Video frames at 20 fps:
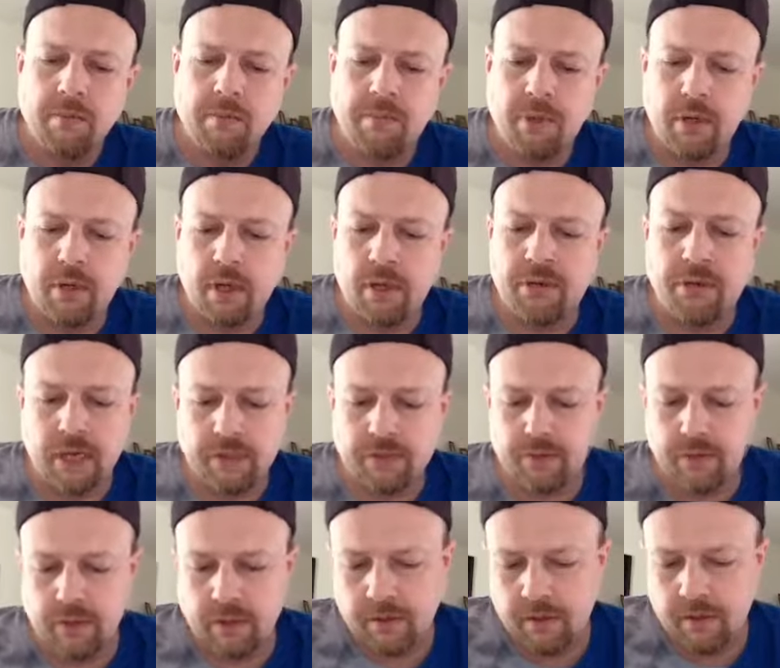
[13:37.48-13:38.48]
but thanks
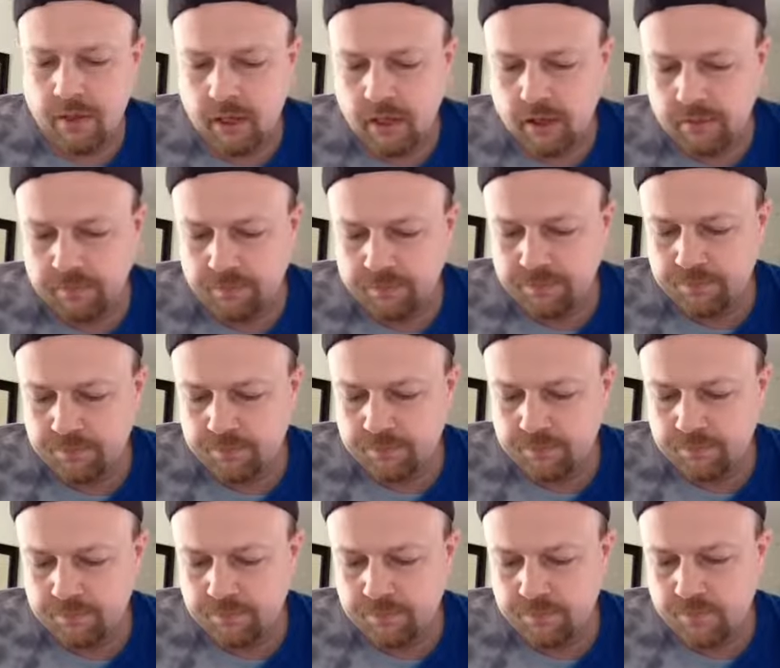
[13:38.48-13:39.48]
for the
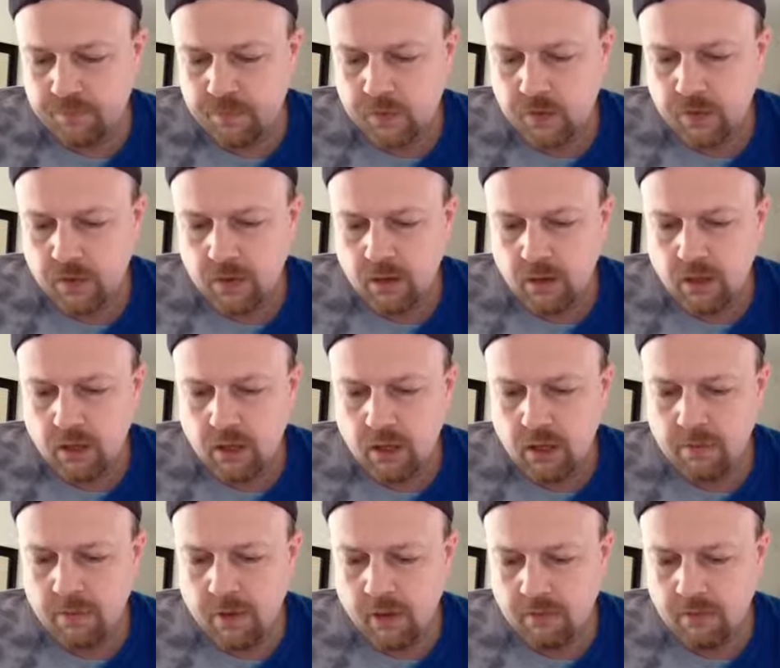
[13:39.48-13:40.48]

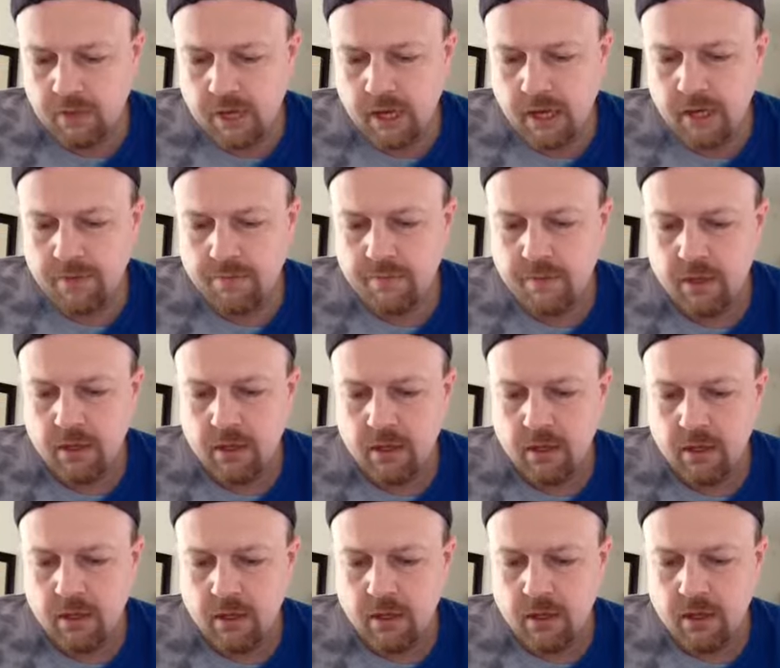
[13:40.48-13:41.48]
email, Renee.
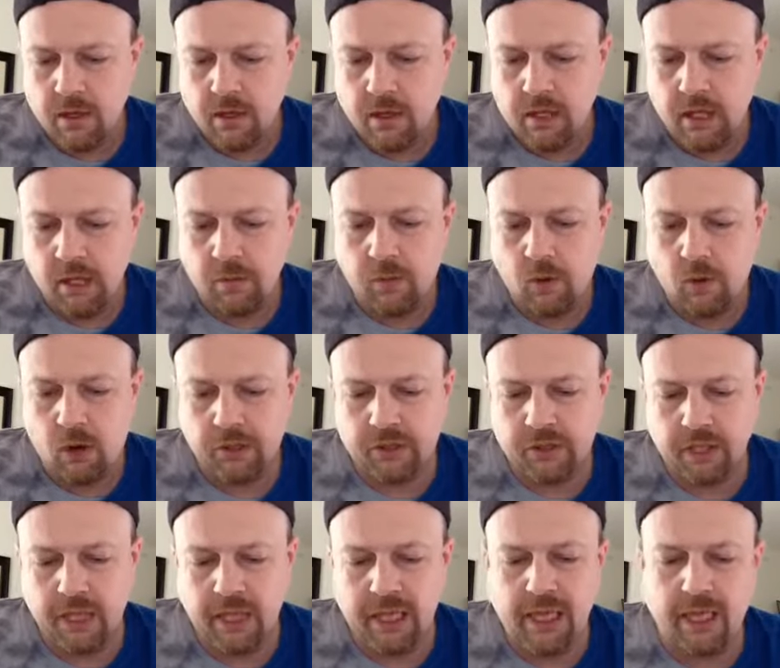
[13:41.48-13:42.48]
Keep
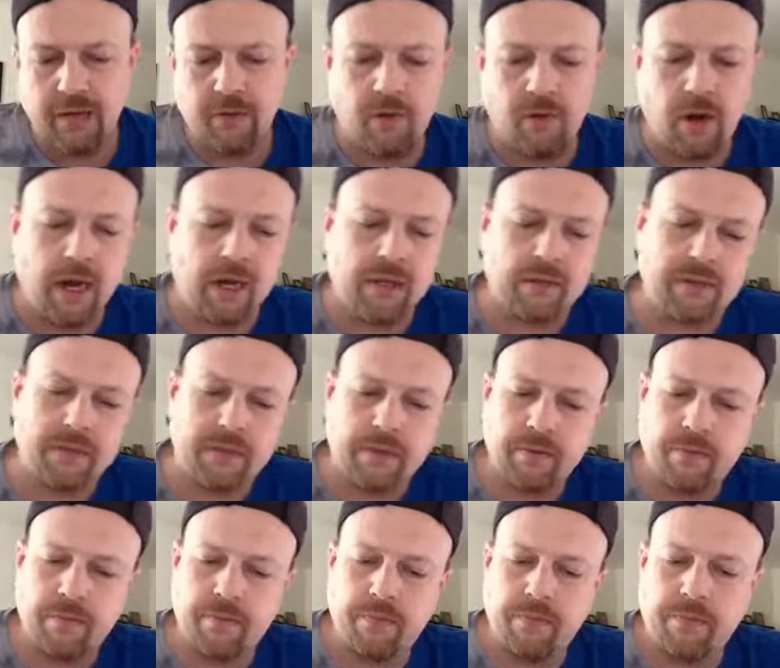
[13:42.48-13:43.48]
watching. Ian
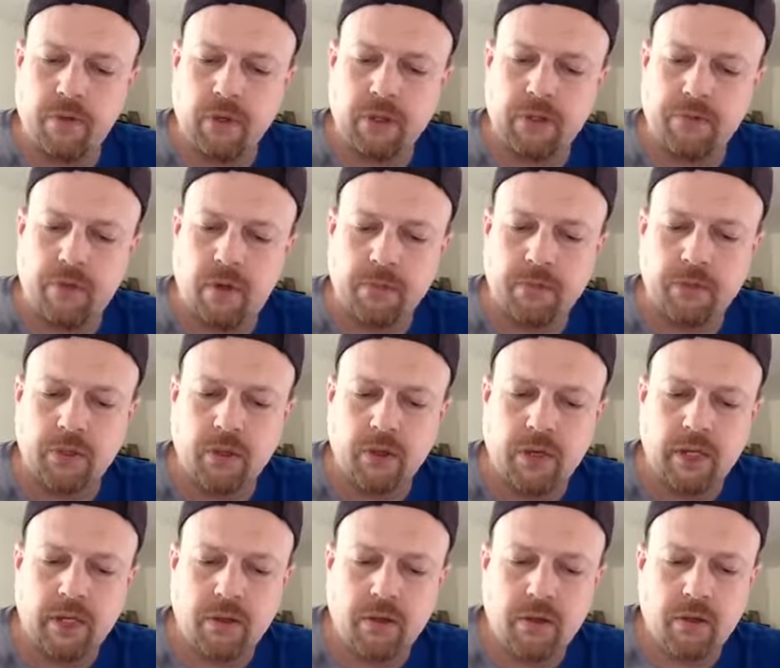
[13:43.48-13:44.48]
writes, first of all, I'm sorry
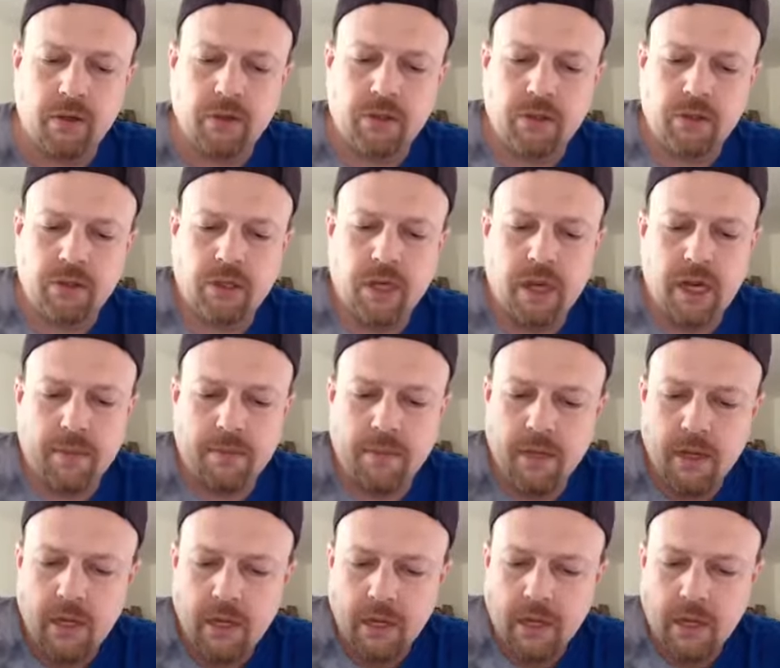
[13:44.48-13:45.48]
to hear you lost your job
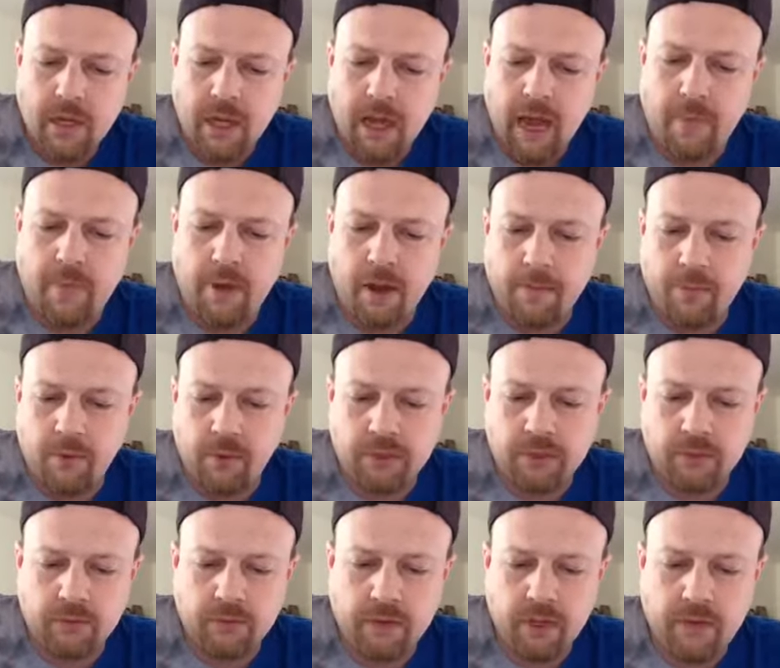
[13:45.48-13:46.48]
at Pep Boys. I
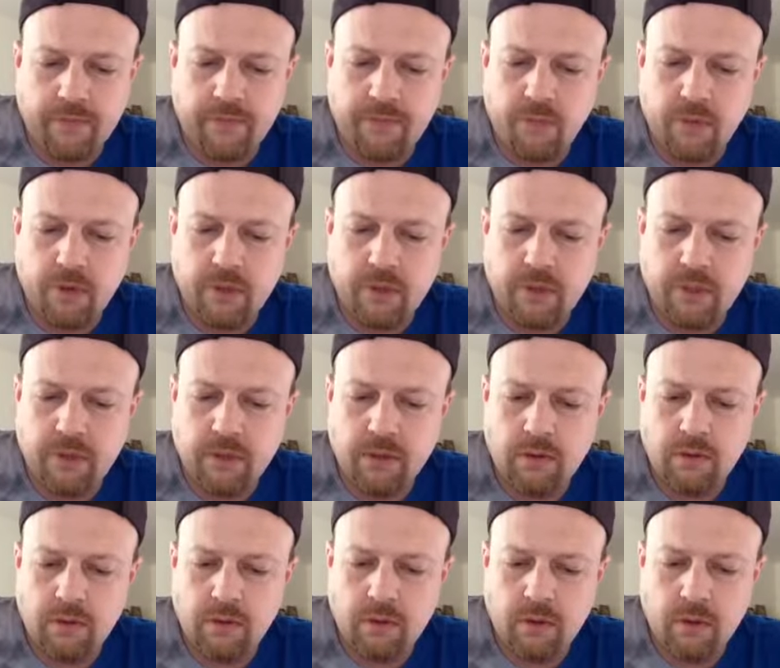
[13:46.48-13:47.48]
was really looking
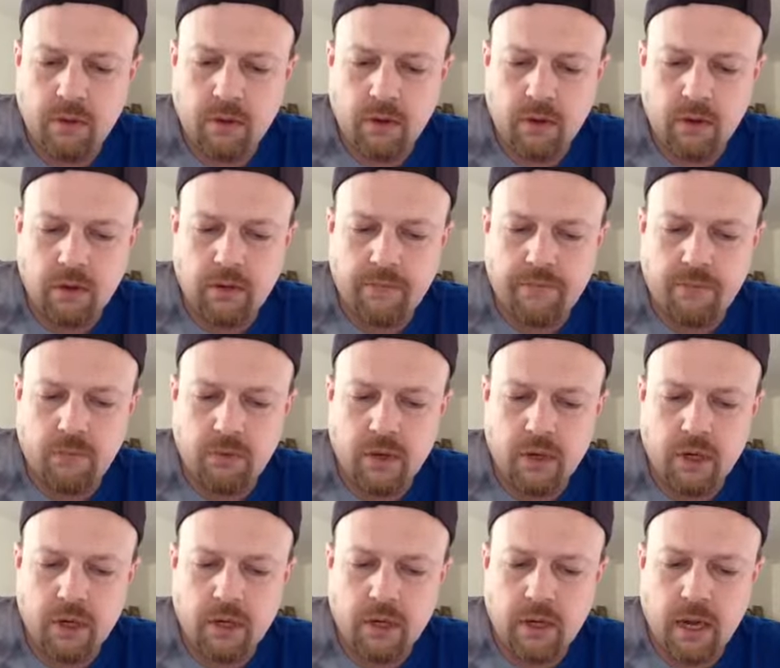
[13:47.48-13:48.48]

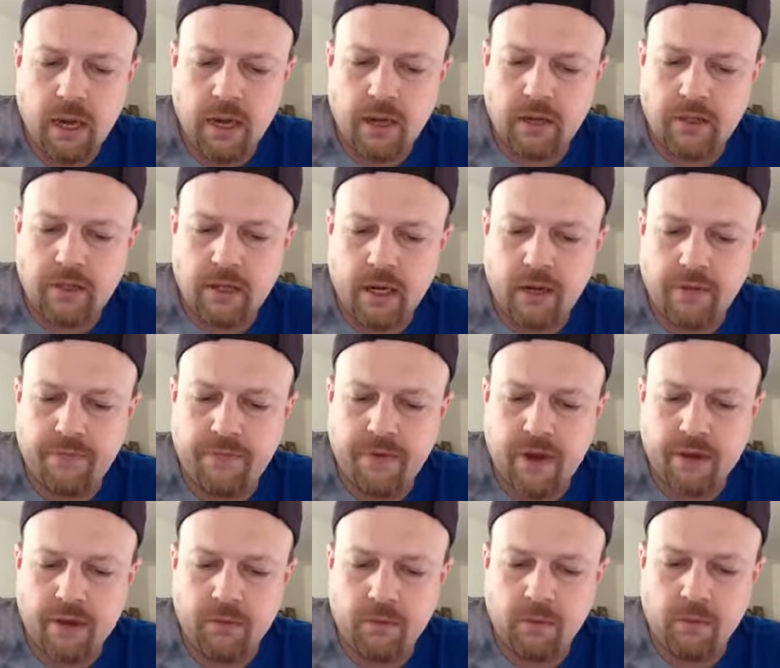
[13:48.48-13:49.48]
forward and excited the
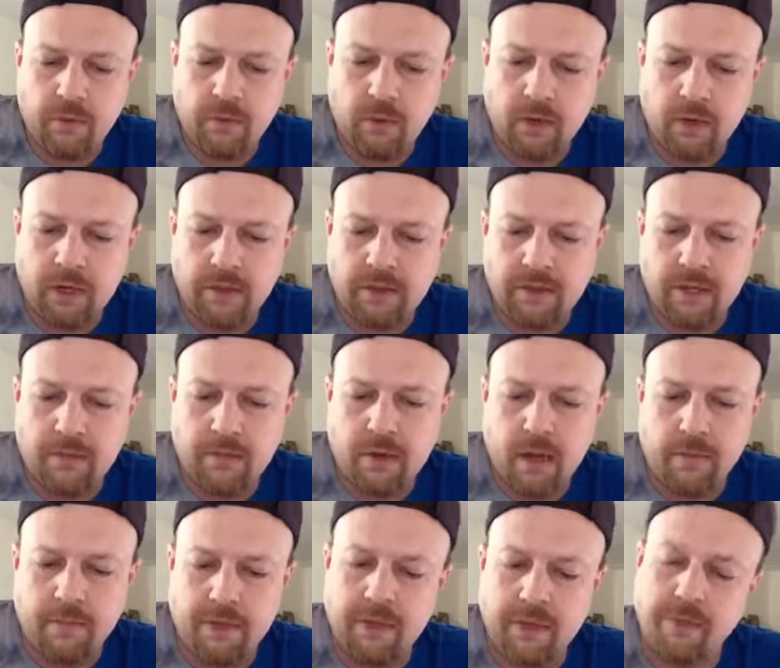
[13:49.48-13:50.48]
fact that we will be working at the same
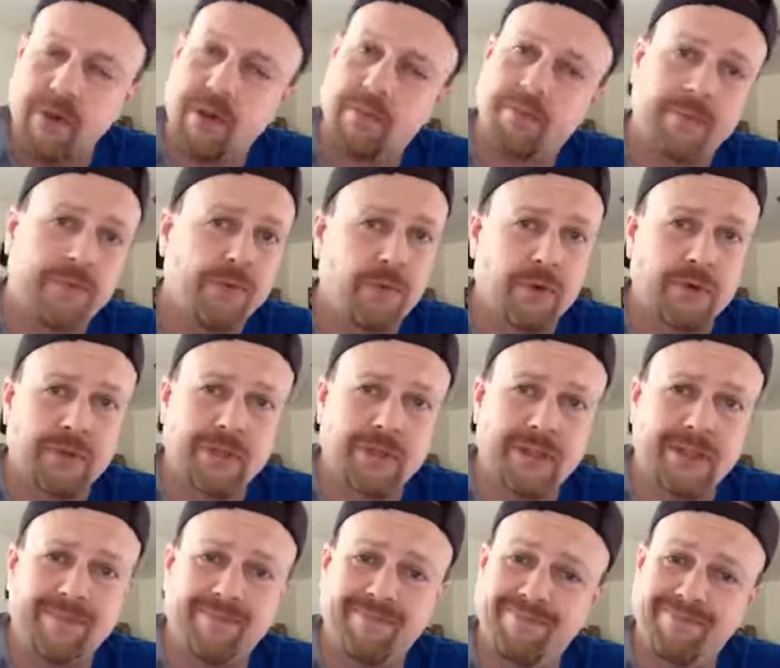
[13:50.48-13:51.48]
company. Well,
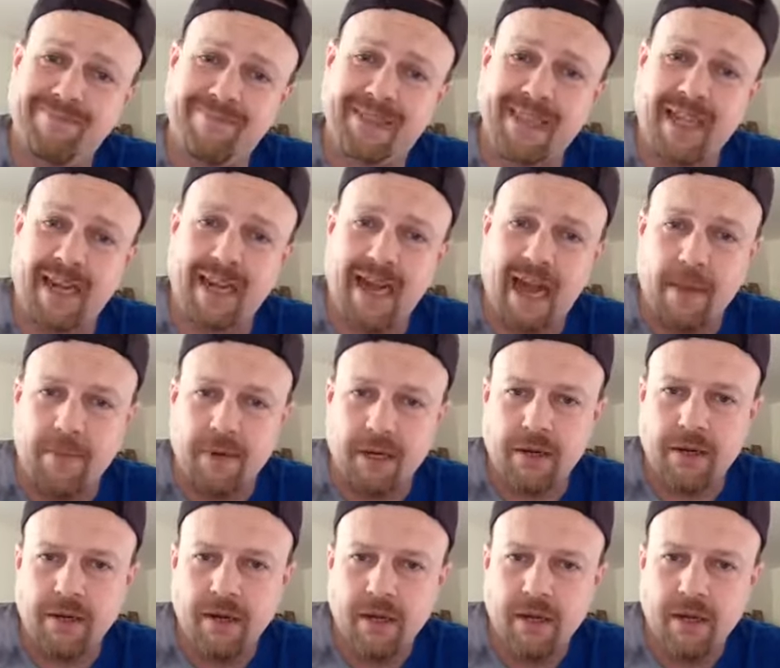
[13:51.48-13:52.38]
unfortunately, it's not happening.